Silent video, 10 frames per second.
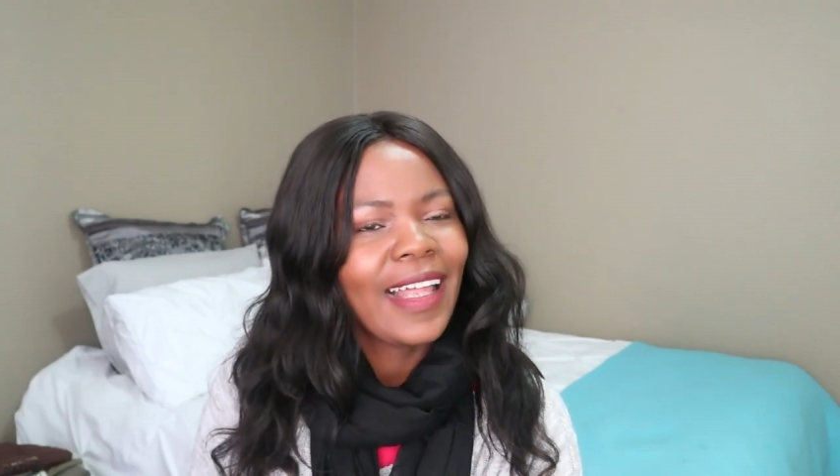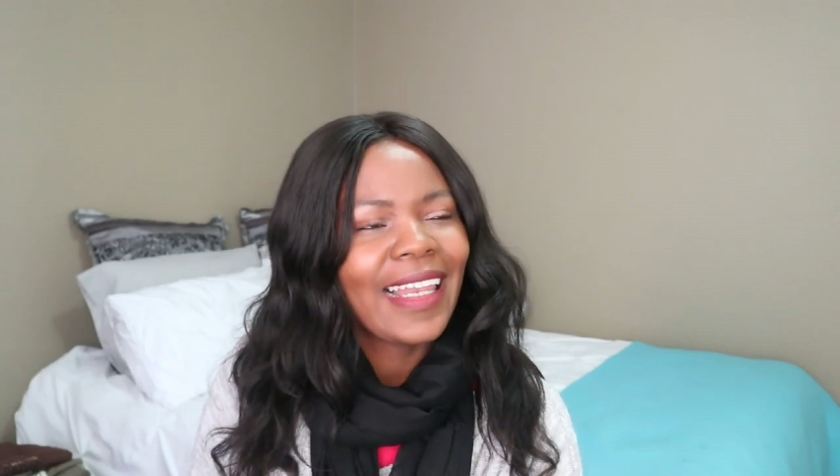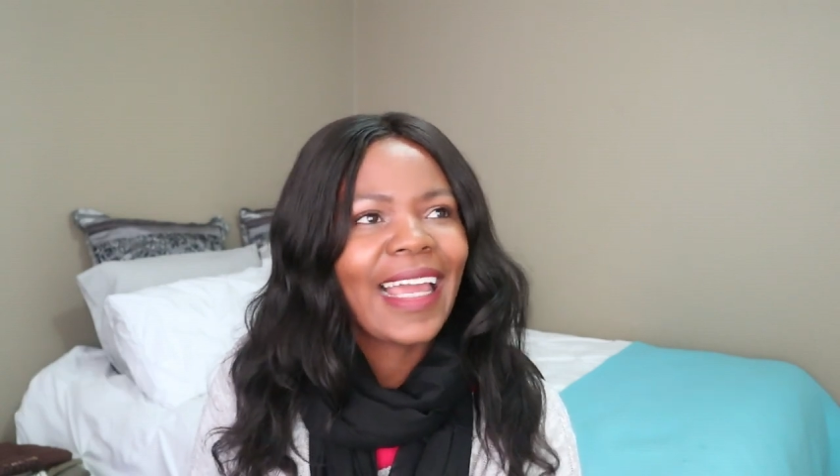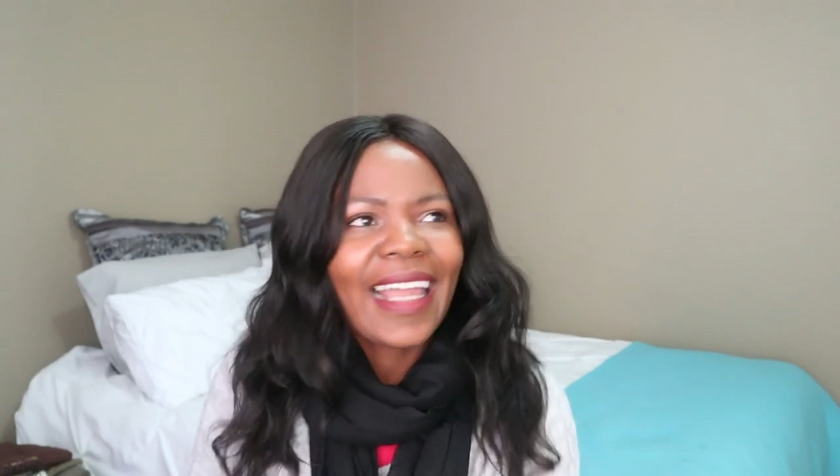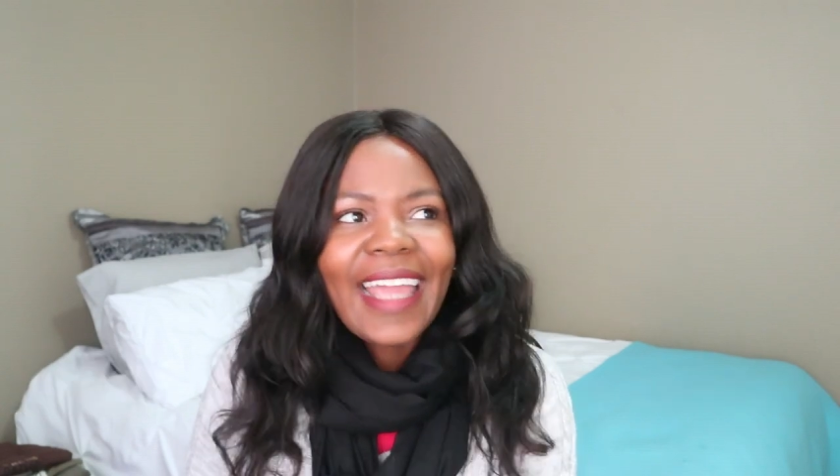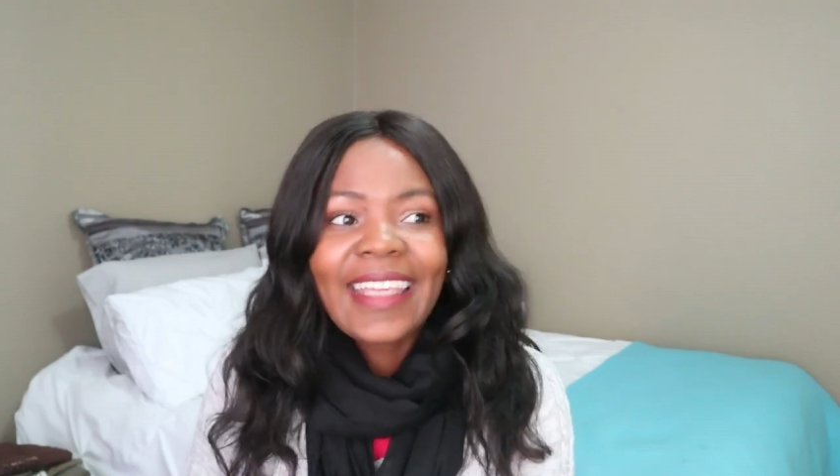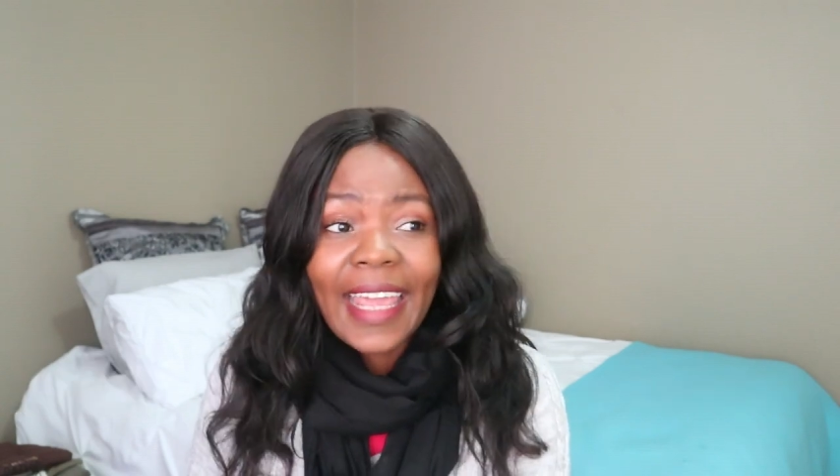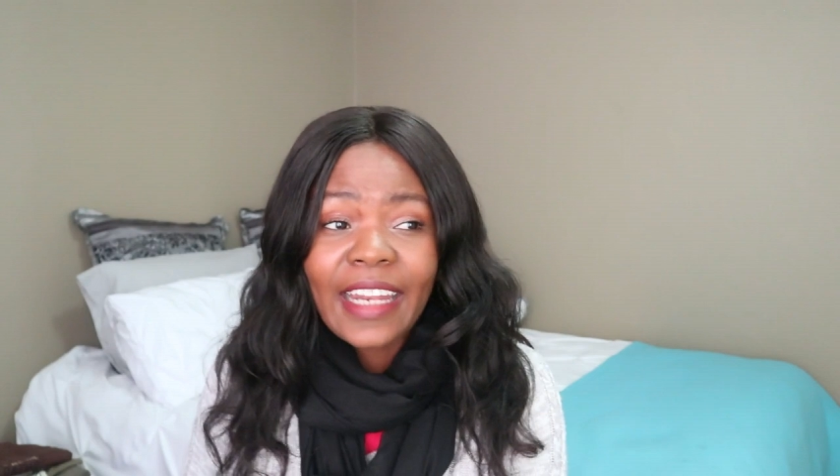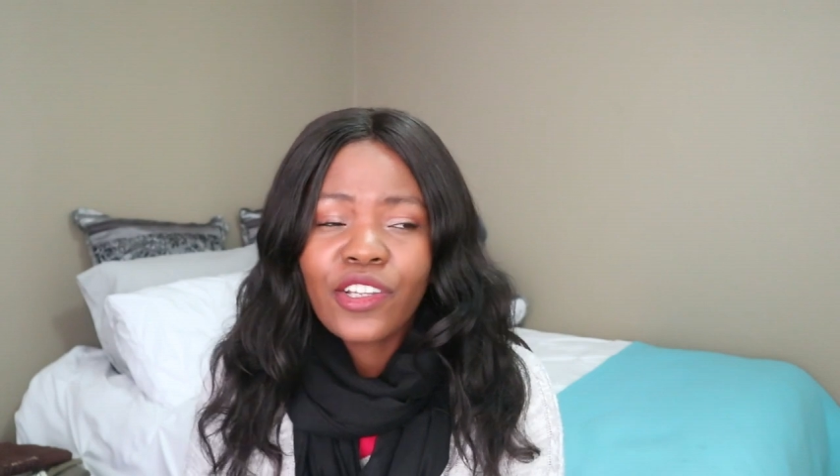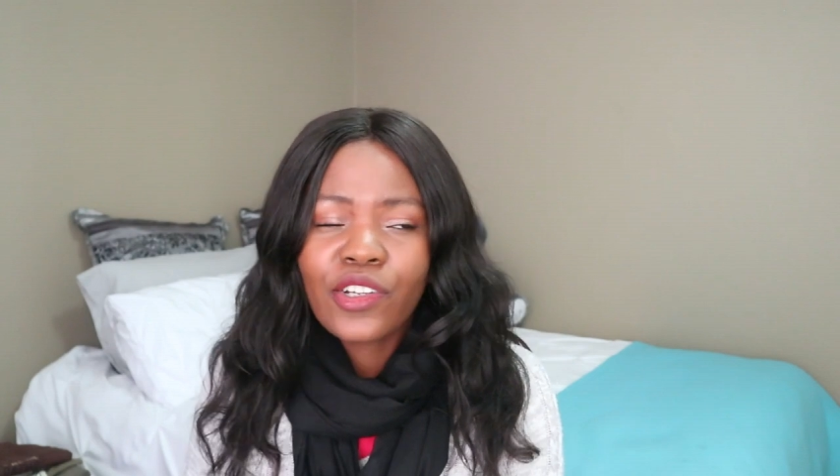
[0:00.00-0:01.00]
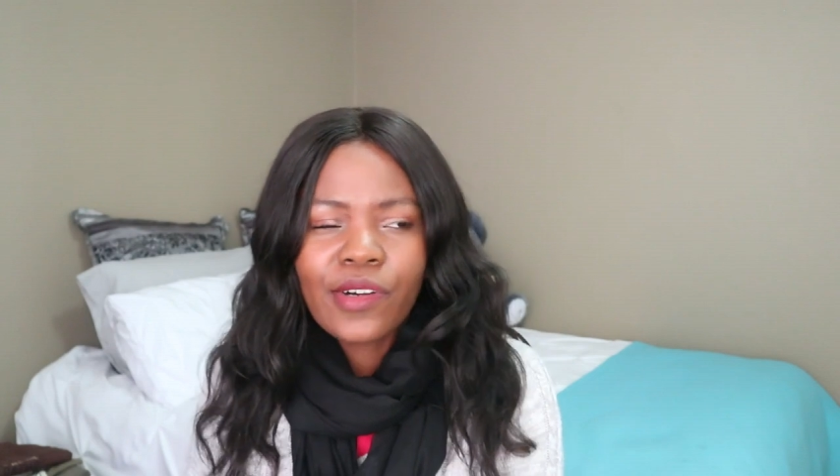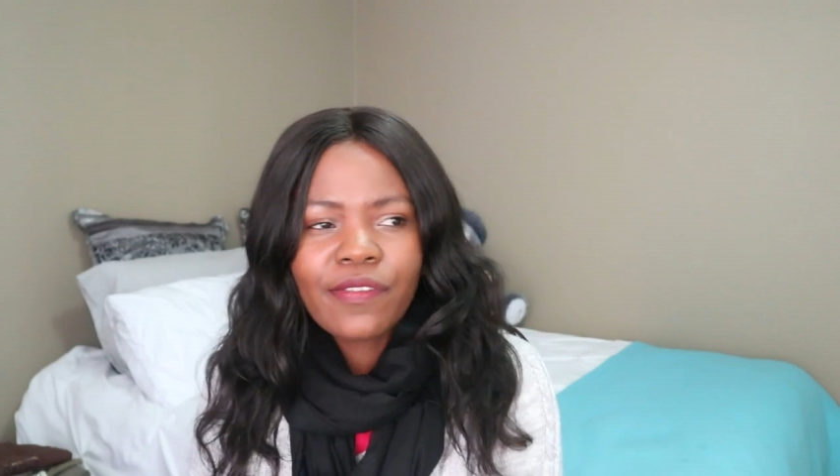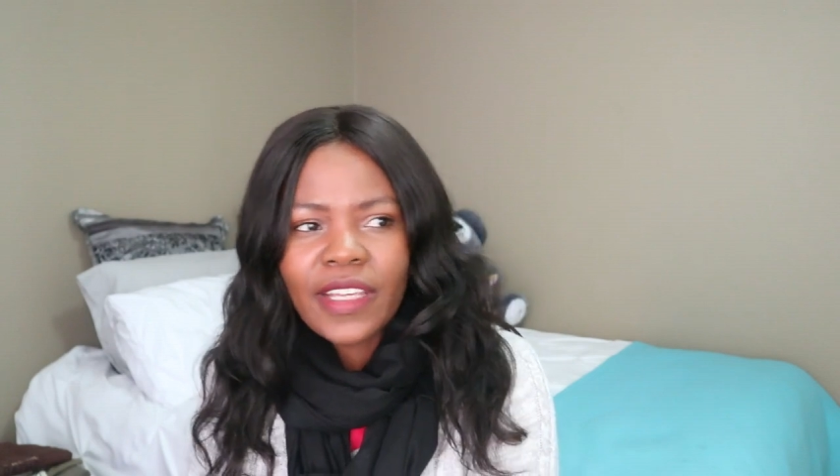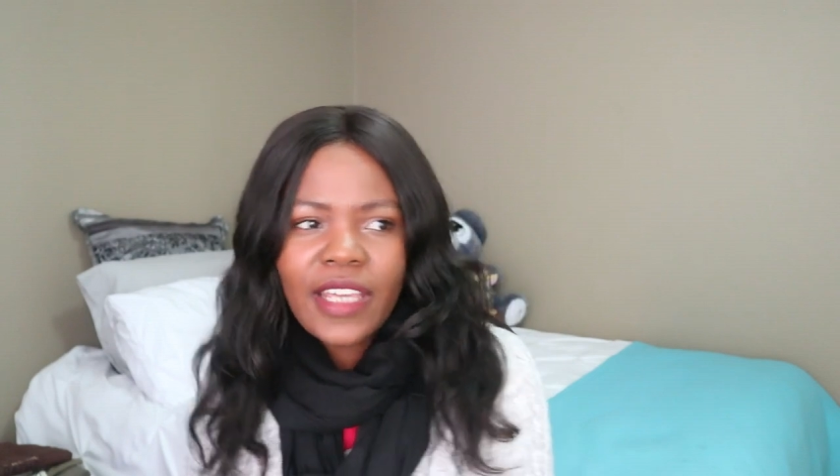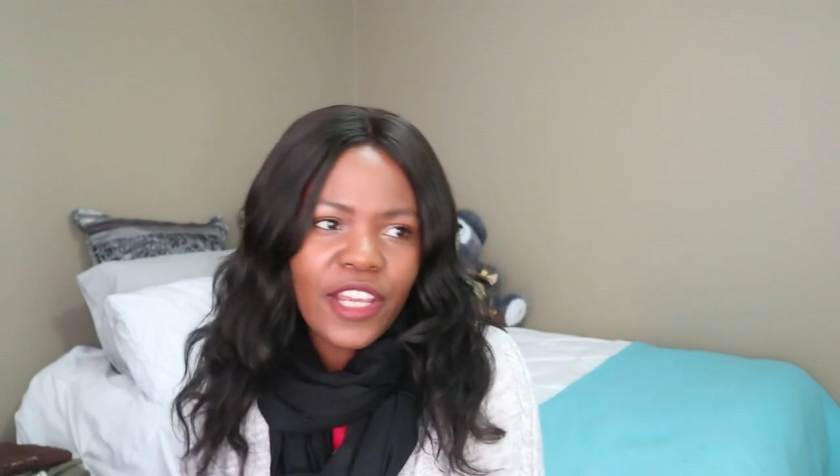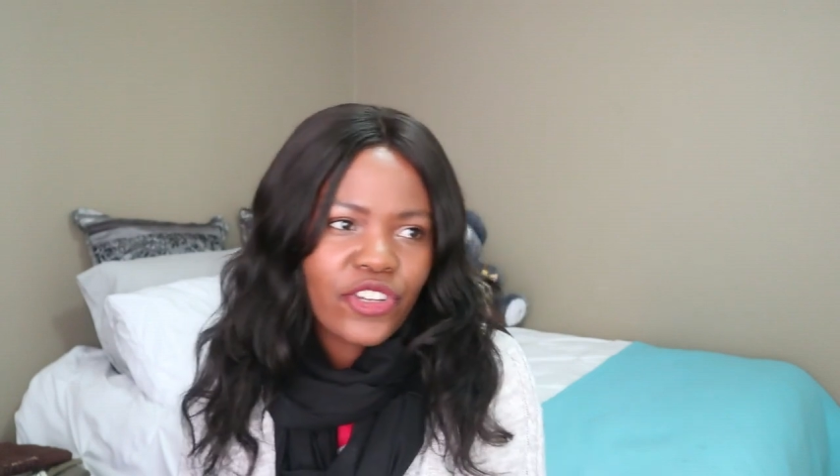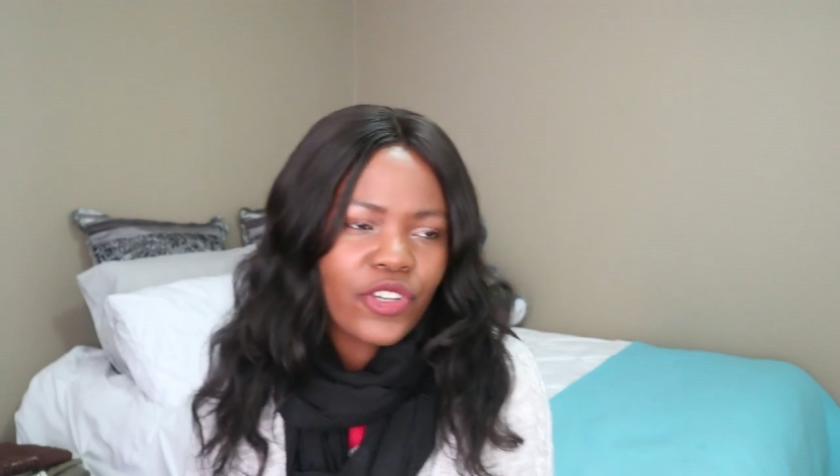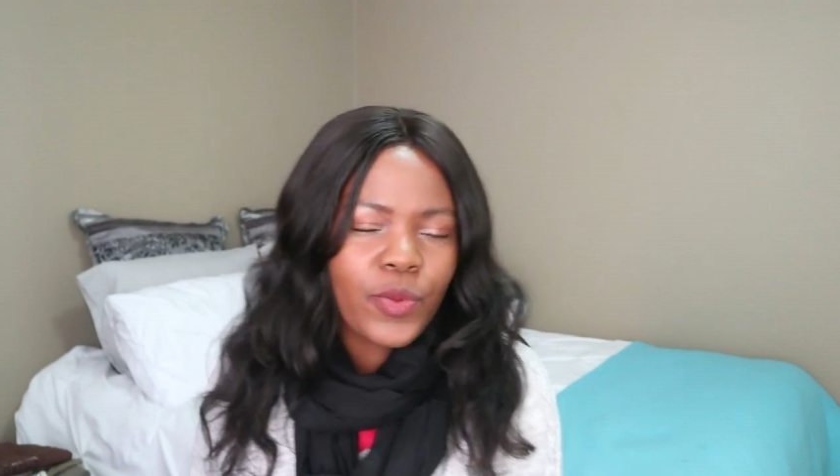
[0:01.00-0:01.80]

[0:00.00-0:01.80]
Like, I get it, you're on vacation,